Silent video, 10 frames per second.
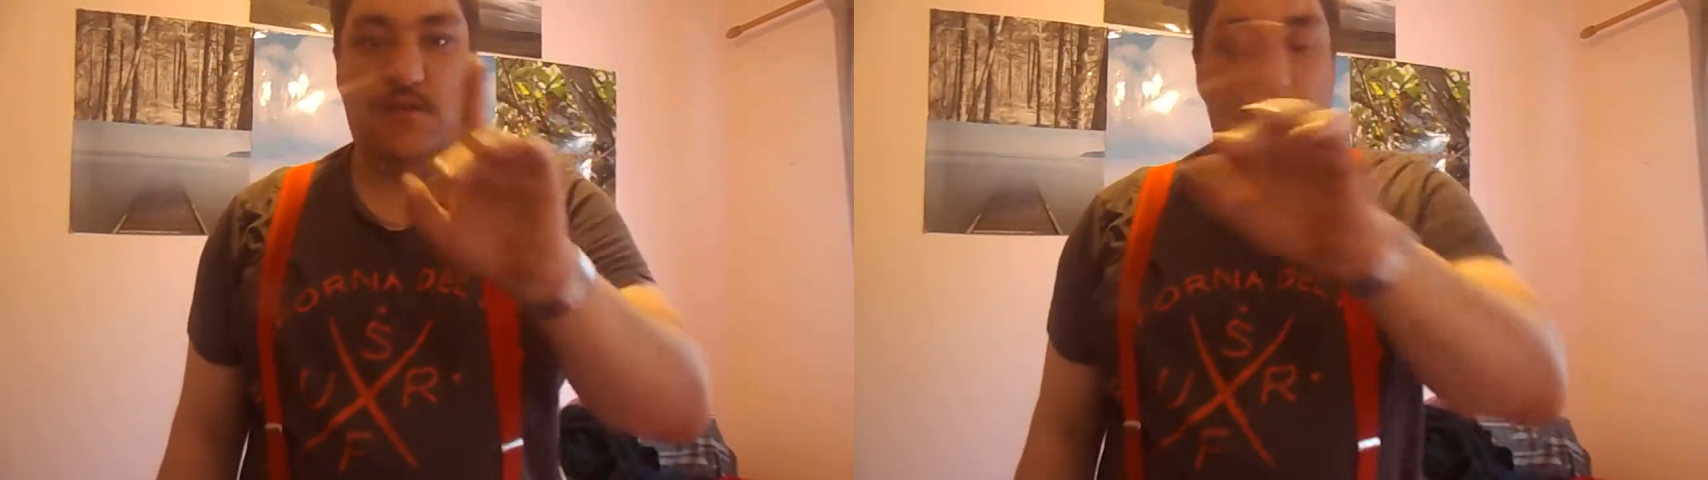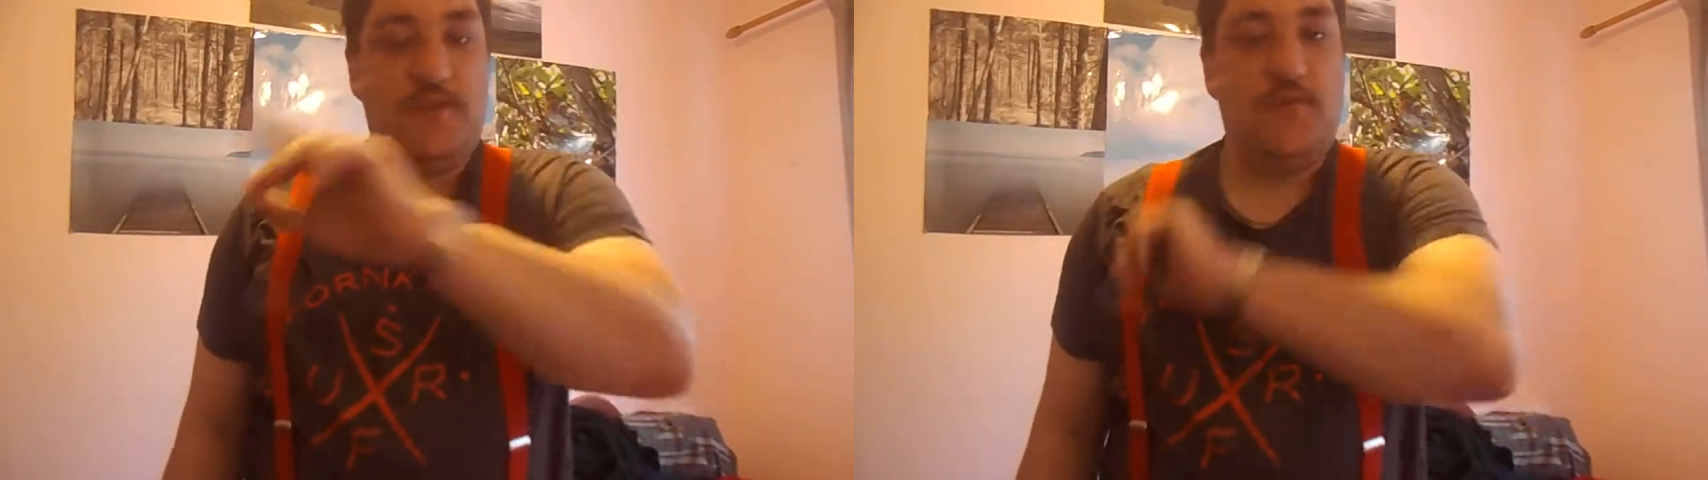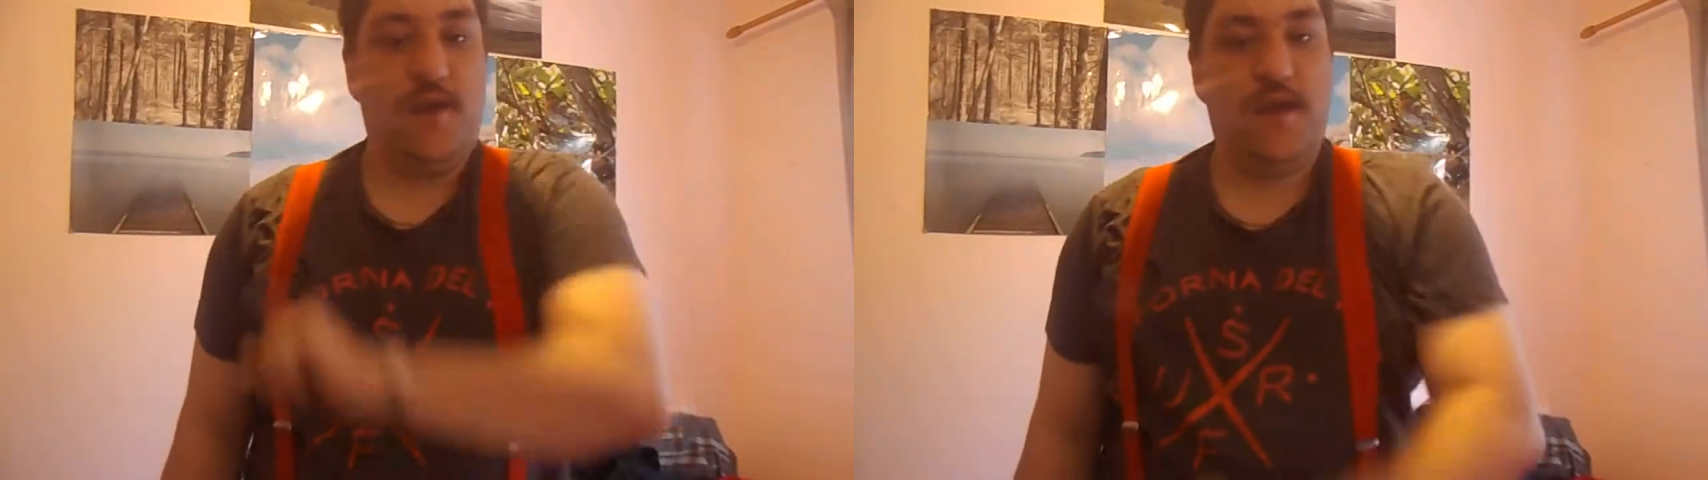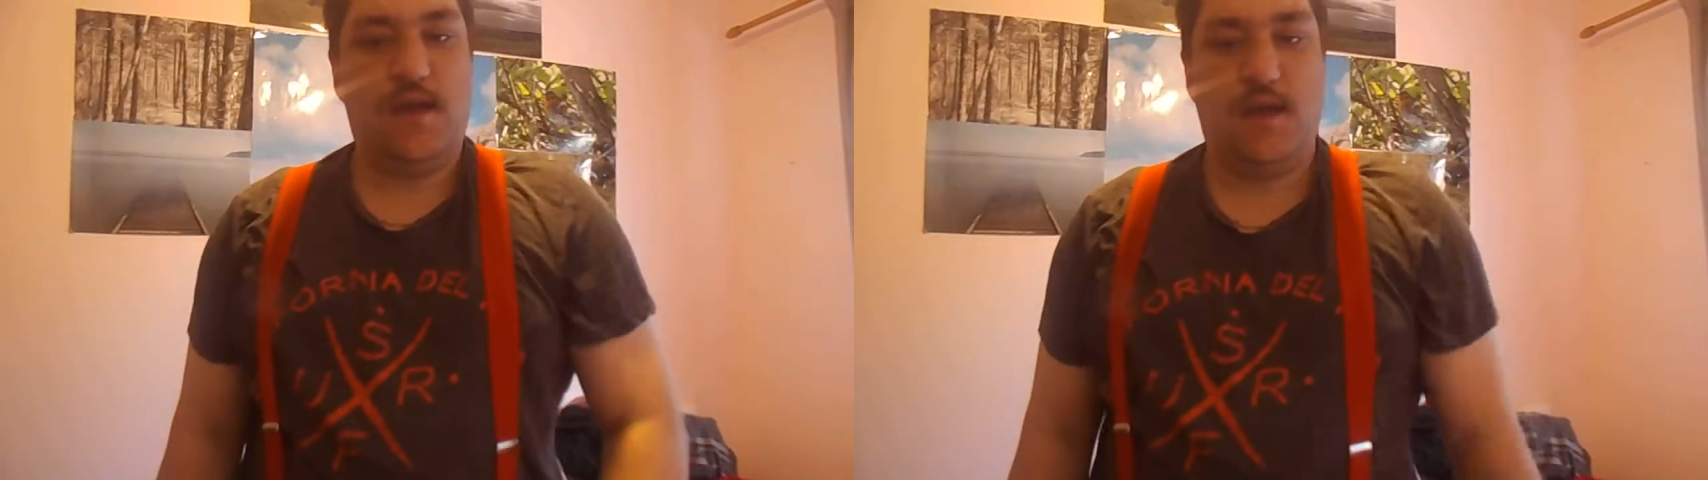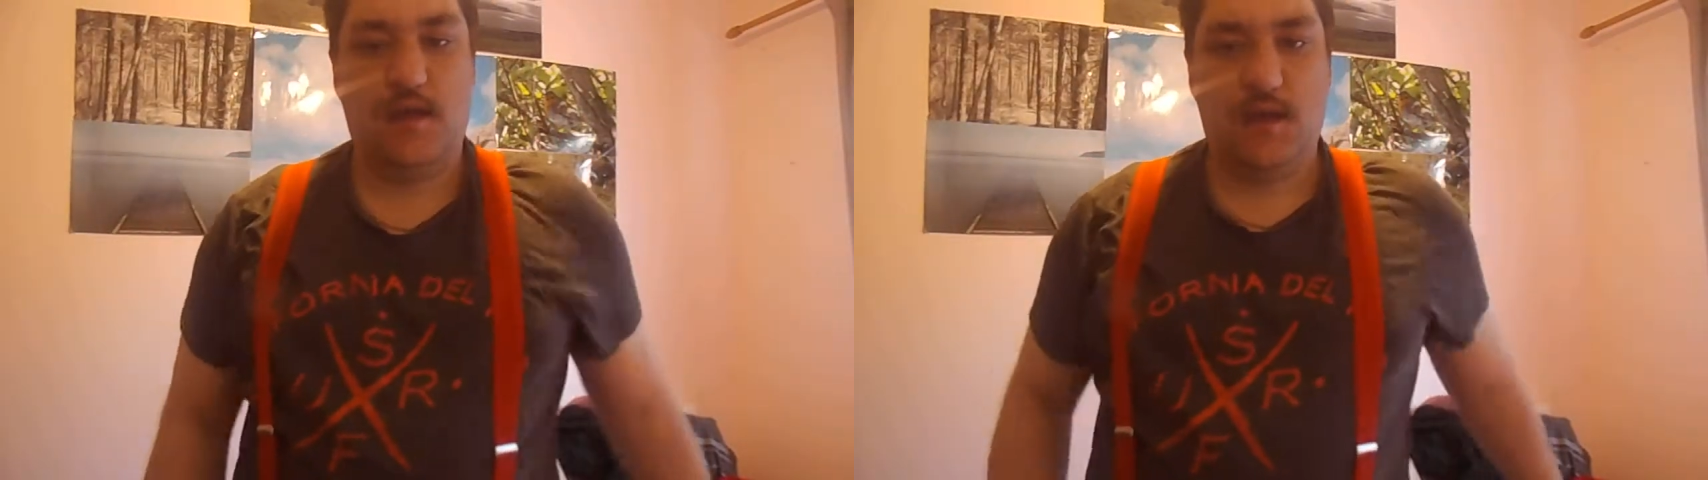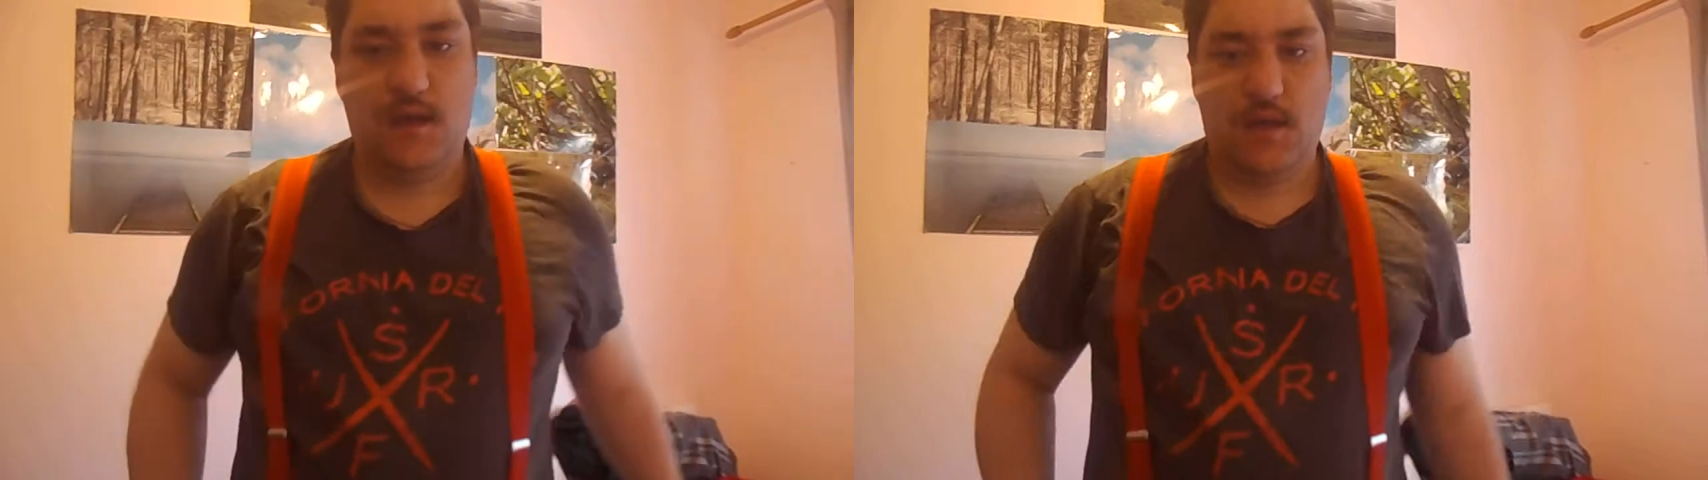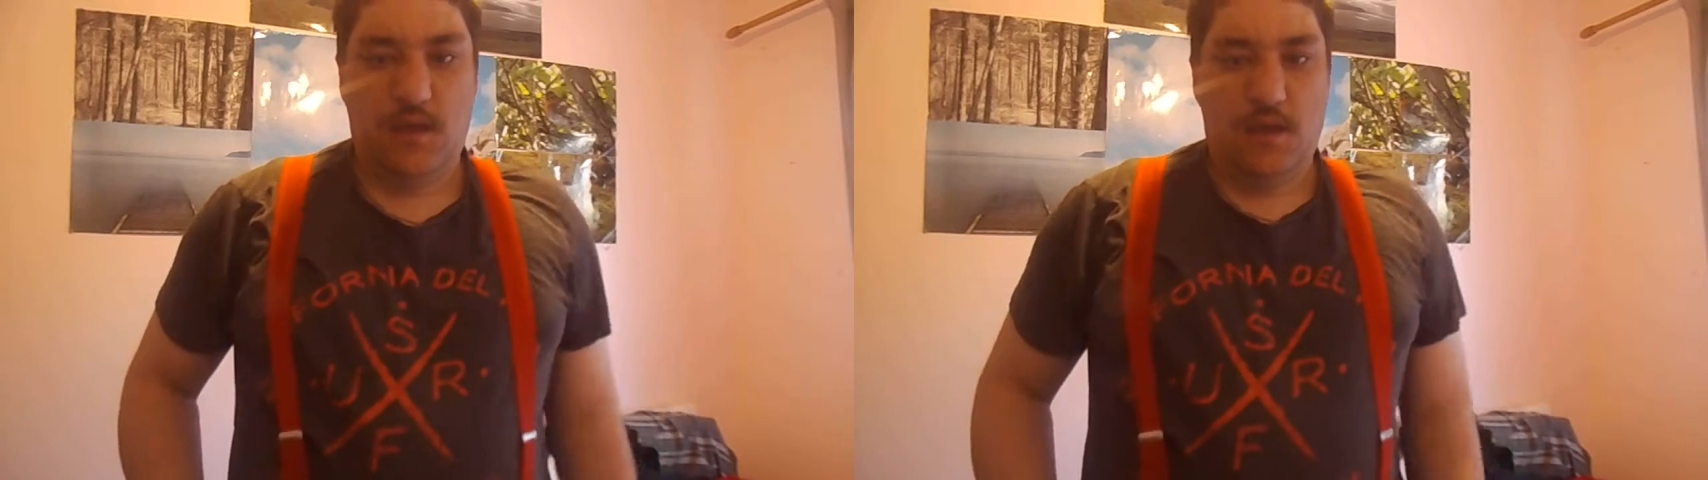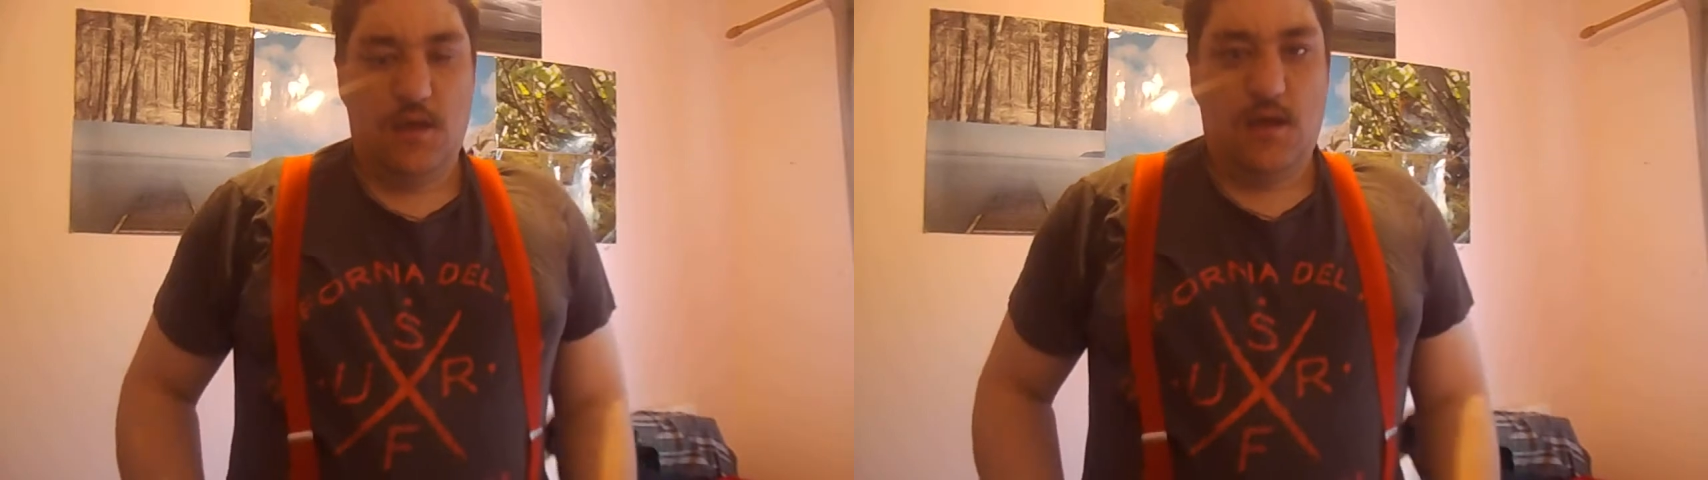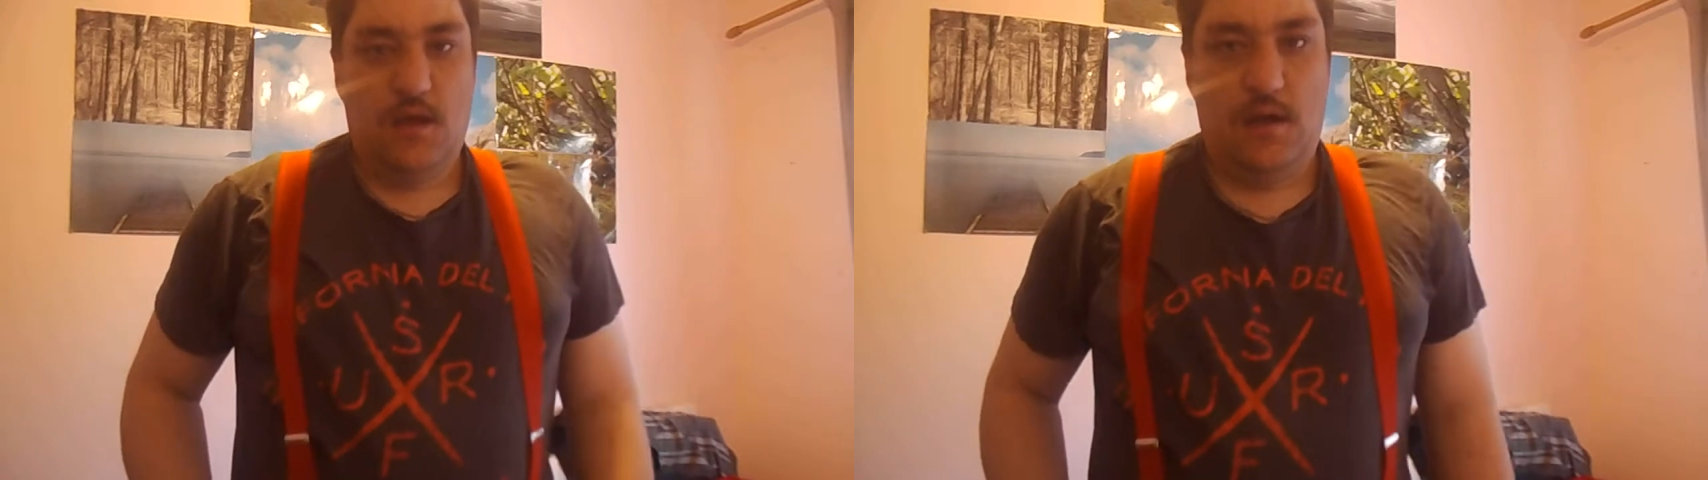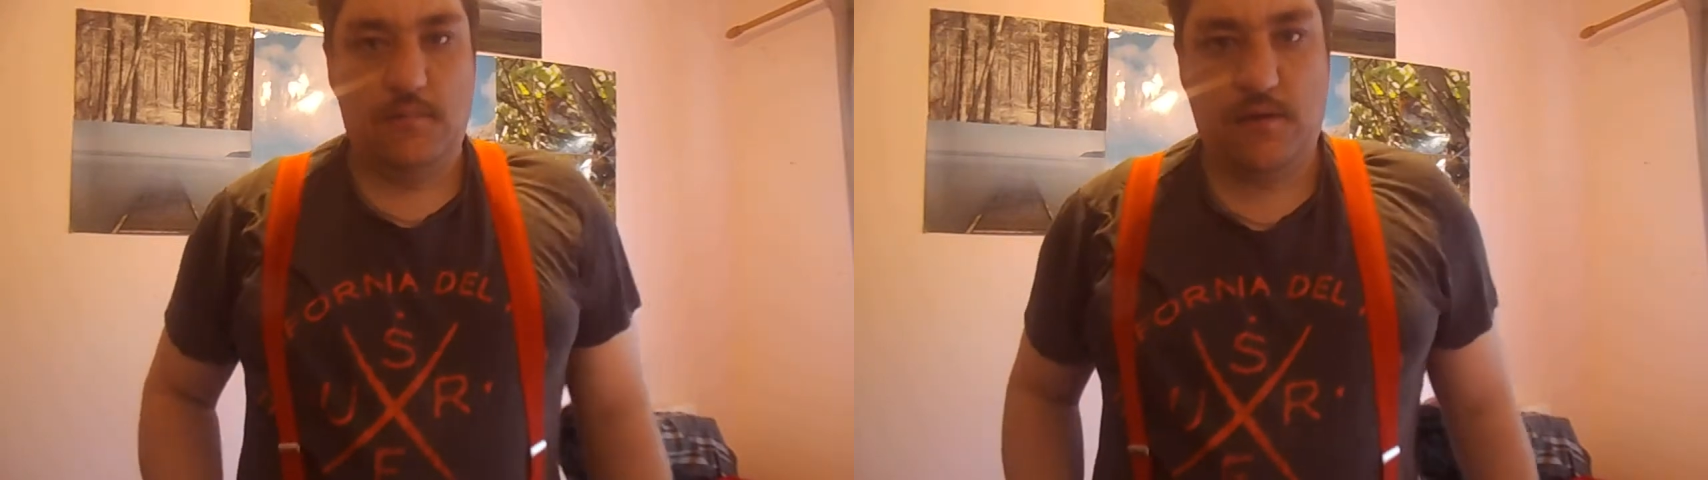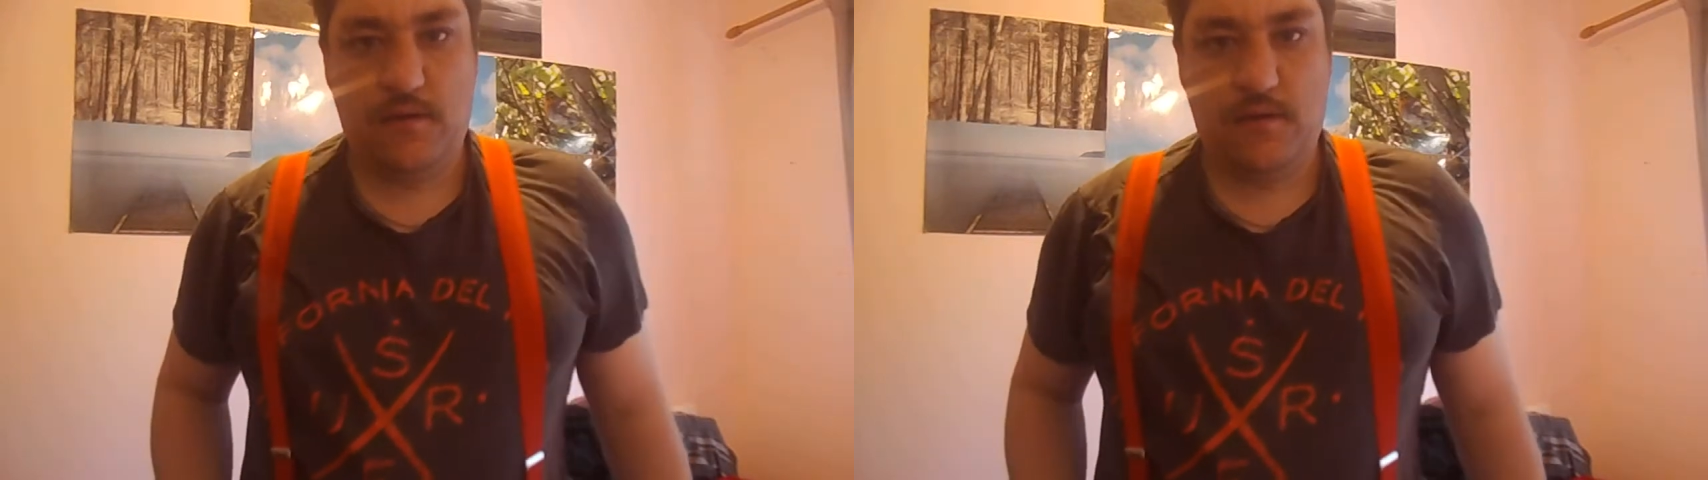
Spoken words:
This week I'm going